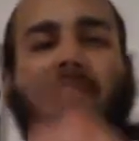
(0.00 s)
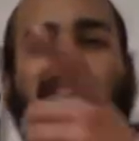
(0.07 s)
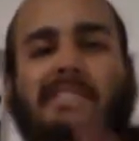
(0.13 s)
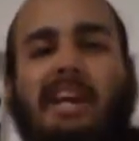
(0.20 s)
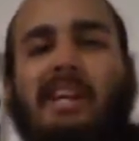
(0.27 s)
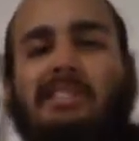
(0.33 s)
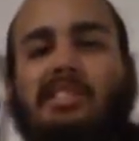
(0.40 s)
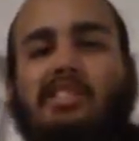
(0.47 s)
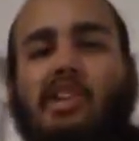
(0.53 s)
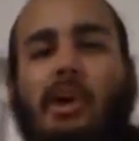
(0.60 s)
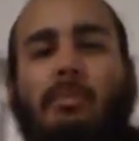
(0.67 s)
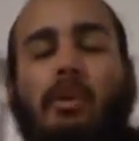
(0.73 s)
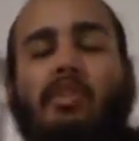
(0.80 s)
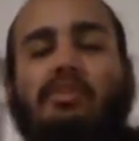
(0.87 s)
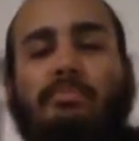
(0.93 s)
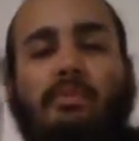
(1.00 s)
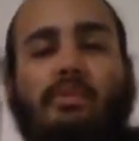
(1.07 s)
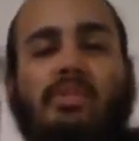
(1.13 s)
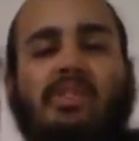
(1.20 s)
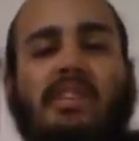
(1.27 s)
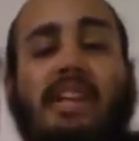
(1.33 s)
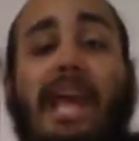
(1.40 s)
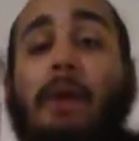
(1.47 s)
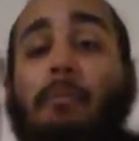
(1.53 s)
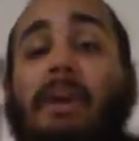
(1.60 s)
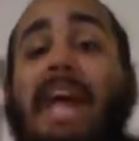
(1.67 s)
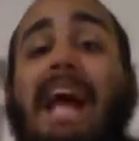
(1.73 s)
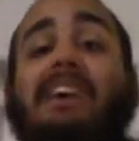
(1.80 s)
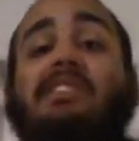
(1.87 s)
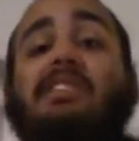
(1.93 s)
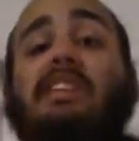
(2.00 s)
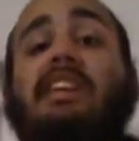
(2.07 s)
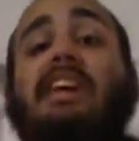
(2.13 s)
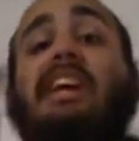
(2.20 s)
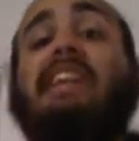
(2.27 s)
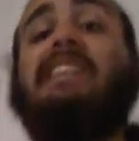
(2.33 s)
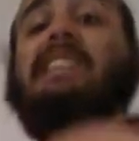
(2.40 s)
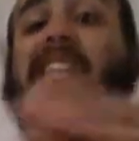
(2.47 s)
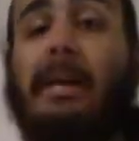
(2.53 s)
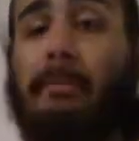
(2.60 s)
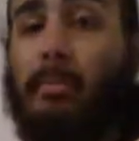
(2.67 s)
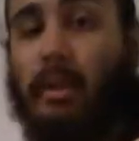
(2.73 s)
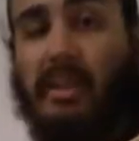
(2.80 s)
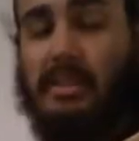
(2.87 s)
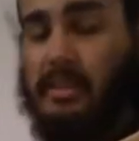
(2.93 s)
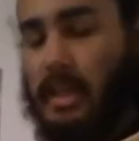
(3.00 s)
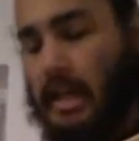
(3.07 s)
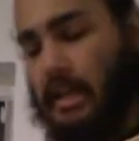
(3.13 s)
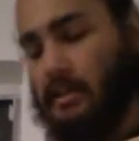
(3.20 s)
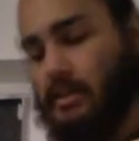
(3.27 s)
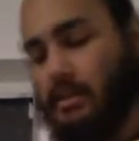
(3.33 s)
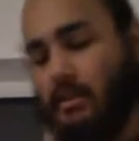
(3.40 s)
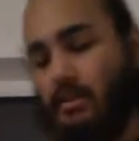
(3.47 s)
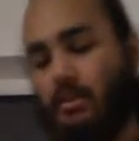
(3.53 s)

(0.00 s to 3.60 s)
but the science that y'all brought is bullshit, and we actually did bring science.